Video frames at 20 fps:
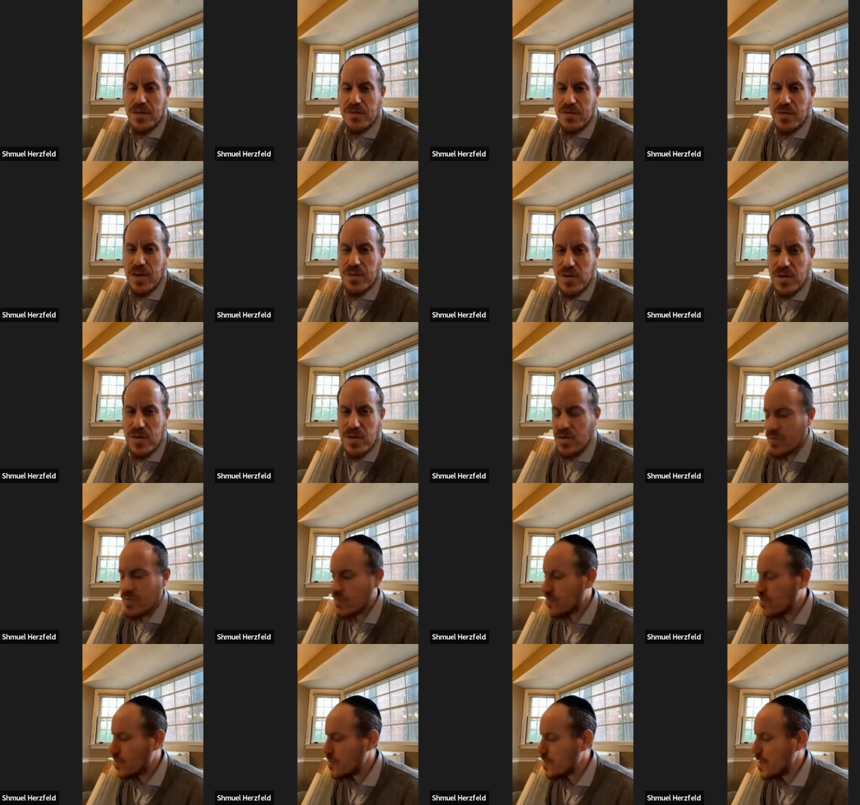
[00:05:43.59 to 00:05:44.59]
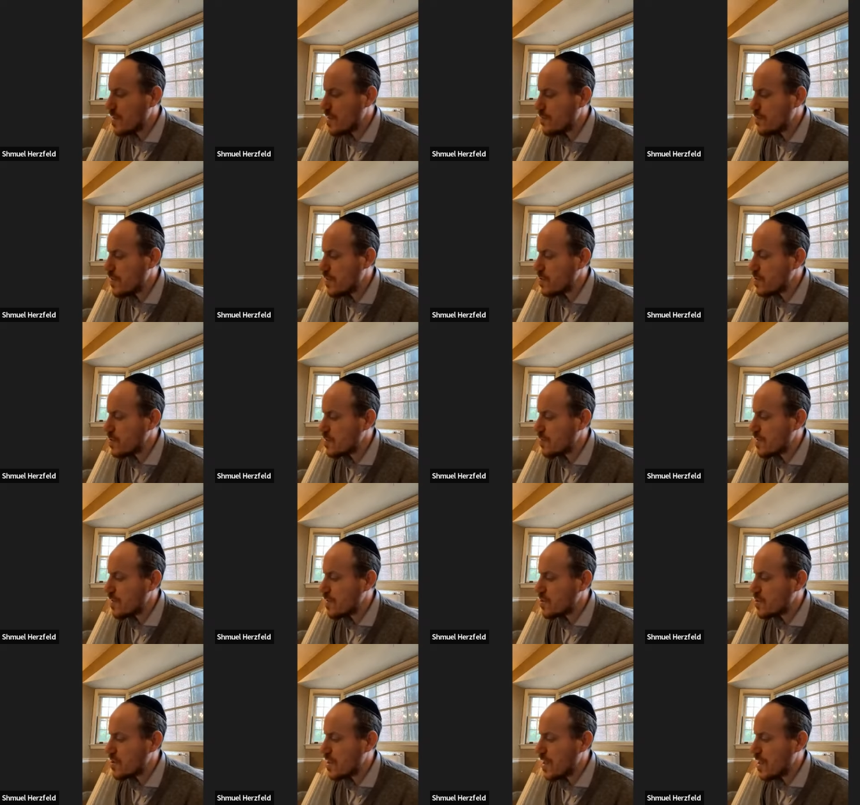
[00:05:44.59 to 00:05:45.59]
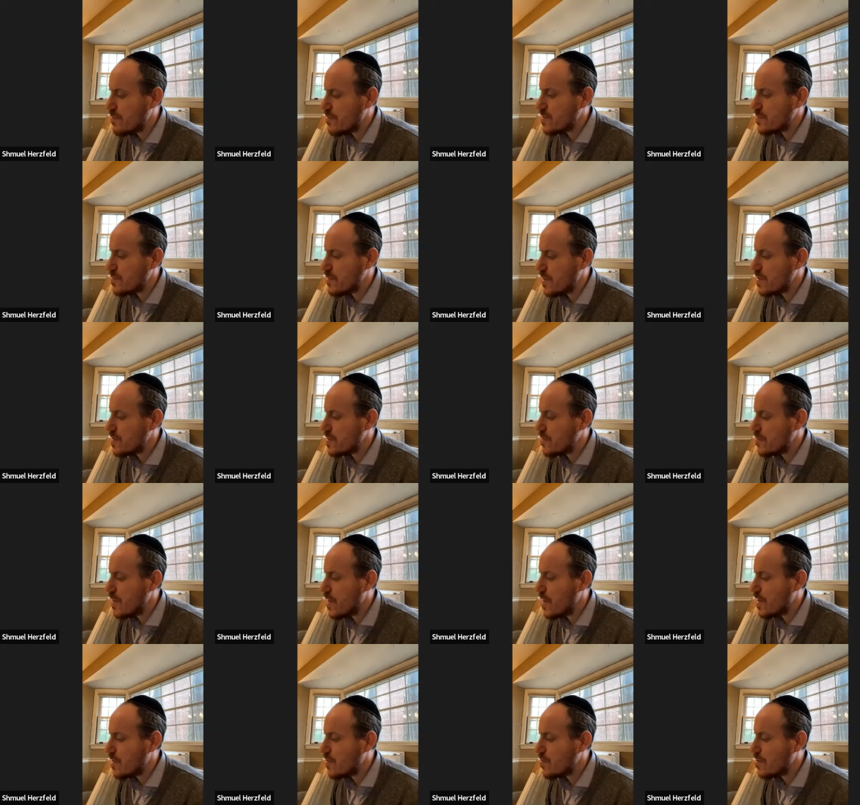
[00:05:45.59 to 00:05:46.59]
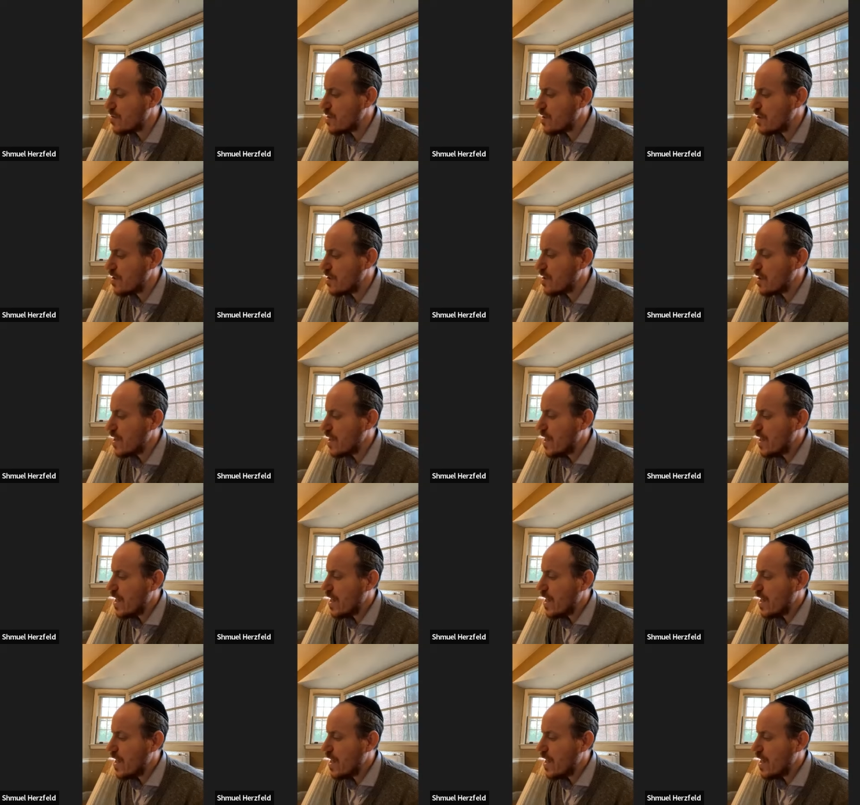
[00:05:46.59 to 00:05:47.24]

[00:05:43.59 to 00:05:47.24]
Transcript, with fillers: from the t- word that appears by Shabbos by the sabbatical year,